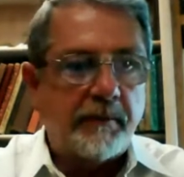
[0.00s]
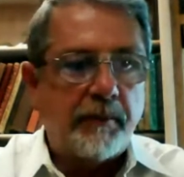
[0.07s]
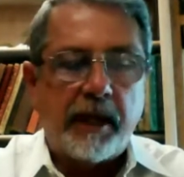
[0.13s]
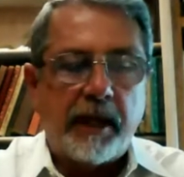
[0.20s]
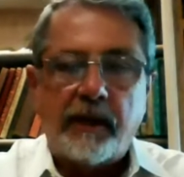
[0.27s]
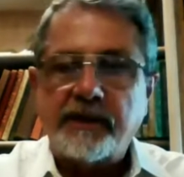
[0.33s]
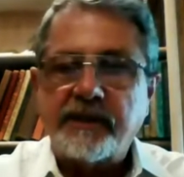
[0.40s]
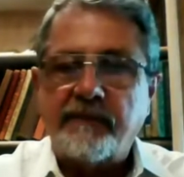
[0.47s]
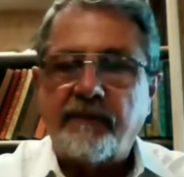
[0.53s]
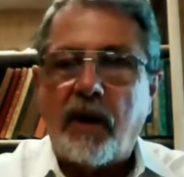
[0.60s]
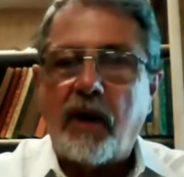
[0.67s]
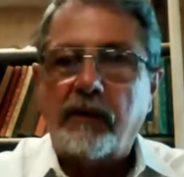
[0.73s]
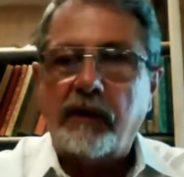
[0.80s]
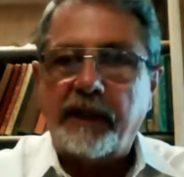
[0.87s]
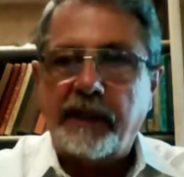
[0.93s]
merits of
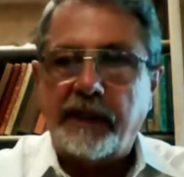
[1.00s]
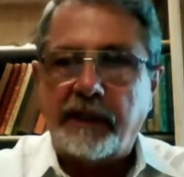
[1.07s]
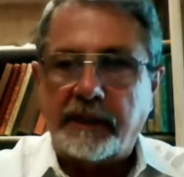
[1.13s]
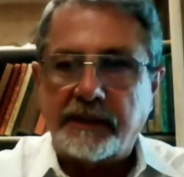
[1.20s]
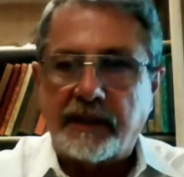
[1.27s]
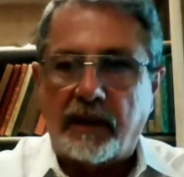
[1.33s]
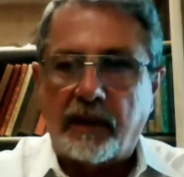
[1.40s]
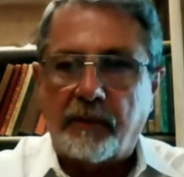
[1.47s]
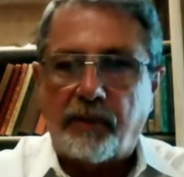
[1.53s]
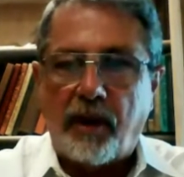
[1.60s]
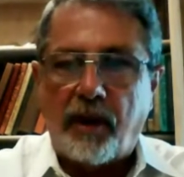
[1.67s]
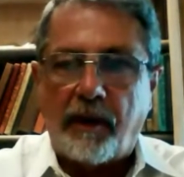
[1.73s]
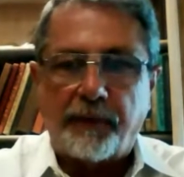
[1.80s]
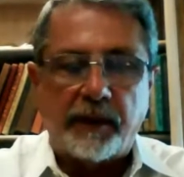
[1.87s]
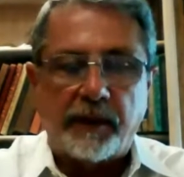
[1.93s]
all liens on the
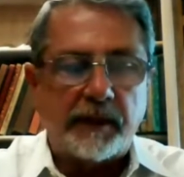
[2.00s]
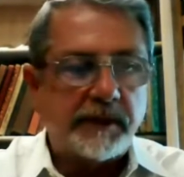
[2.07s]
property.